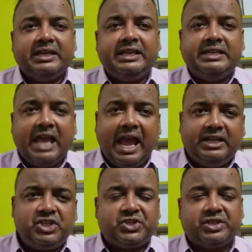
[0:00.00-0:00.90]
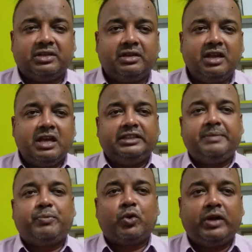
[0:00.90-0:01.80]
In addition,
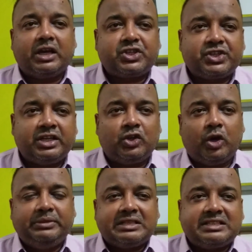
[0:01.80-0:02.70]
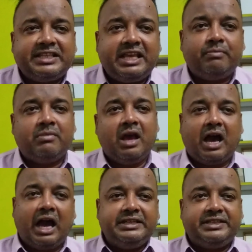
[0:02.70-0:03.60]
the production of the same
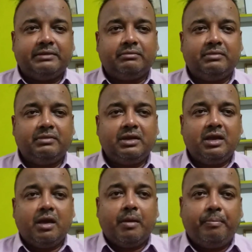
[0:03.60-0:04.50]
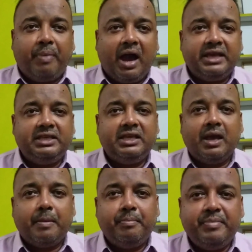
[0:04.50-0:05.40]
item by
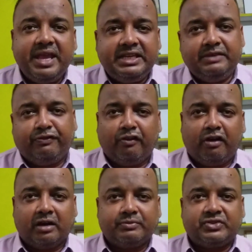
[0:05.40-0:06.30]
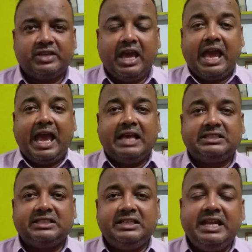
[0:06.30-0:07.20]
many firms
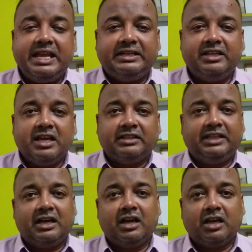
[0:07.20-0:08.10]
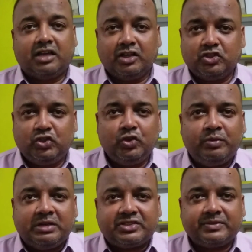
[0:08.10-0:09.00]
has led the
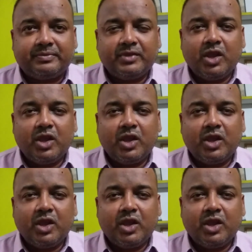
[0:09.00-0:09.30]
consumers